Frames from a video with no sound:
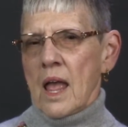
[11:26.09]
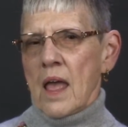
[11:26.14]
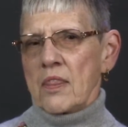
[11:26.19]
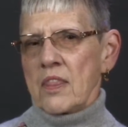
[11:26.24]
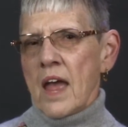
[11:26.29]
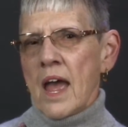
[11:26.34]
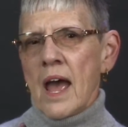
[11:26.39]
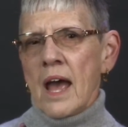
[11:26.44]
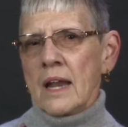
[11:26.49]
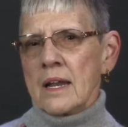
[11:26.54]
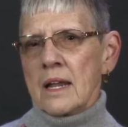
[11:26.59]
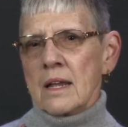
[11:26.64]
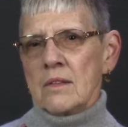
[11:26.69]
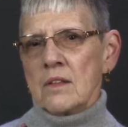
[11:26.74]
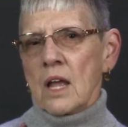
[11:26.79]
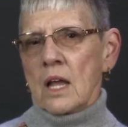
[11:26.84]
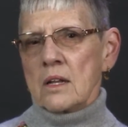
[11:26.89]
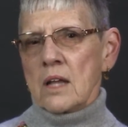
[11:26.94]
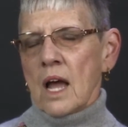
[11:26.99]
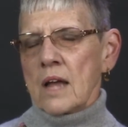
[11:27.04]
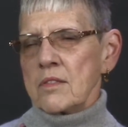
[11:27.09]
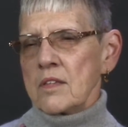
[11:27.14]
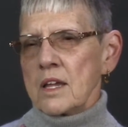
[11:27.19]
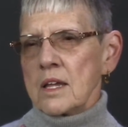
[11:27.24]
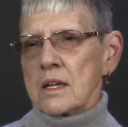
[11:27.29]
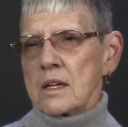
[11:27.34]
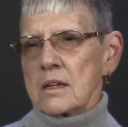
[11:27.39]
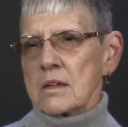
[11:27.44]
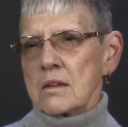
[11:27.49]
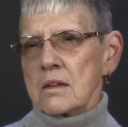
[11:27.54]
that, and then I
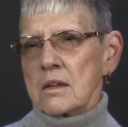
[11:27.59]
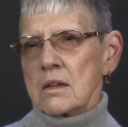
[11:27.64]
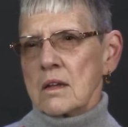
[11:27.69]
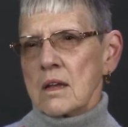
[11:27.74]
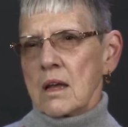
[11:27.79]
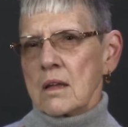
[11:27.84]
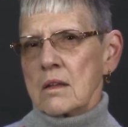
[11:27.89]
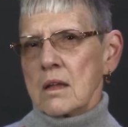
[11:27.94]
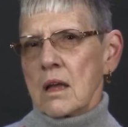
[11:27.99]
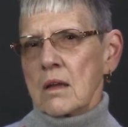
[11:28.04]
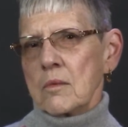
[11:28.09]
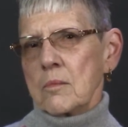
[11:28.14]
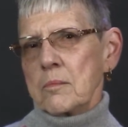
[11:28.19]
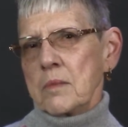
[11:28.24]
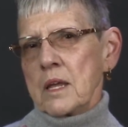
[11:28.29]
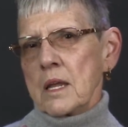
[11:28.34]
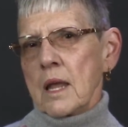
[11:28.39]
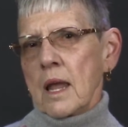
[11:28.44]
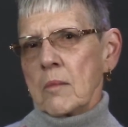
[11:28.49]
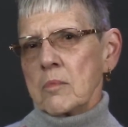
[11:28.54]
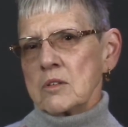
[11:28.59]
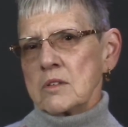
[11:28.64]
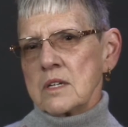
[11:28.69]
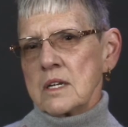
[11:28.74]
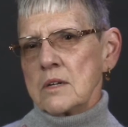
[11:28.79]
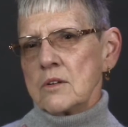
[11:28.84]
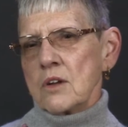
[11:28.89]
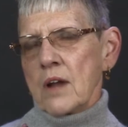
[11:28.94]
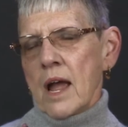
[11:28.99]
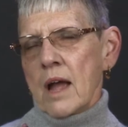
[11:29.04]
think being able to
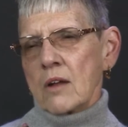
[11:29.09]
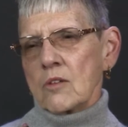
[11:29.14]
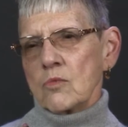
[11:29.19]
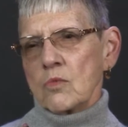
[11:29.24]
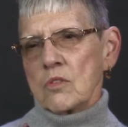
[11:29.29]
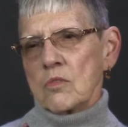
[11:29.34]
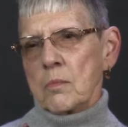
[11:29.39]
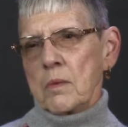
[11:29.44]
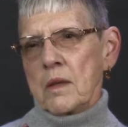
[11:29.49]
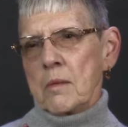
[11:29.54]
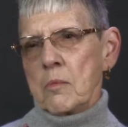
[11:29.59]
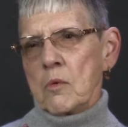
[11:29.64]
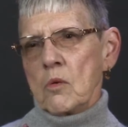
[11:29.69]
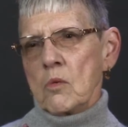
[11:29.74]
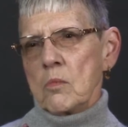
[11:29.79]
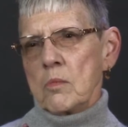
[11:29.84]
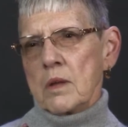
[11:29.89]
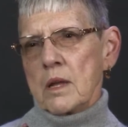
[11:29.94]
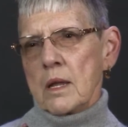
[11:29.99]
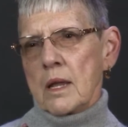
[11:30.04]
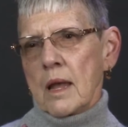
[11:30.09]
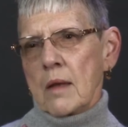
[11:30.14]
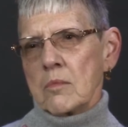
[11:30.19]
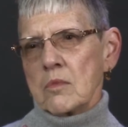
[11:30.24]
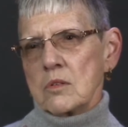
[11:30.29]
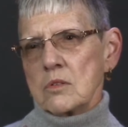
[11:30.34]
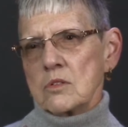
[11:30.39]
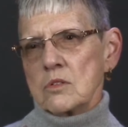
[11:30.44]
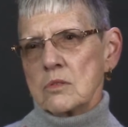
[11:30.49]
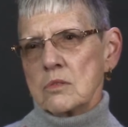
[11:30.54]
interact with people, being
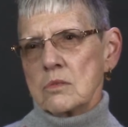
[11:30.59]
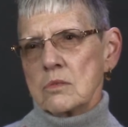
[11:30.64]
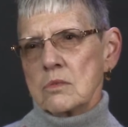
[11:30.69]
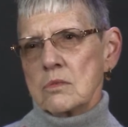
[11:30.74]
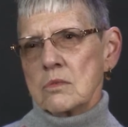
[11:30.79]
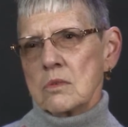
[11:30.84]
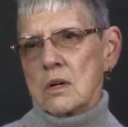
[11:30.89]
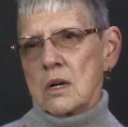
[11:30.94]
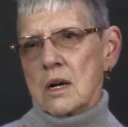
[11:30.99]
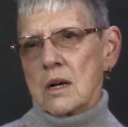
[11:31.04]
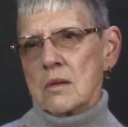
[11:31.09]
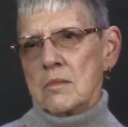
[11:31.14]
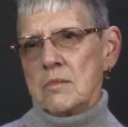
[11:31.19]
able to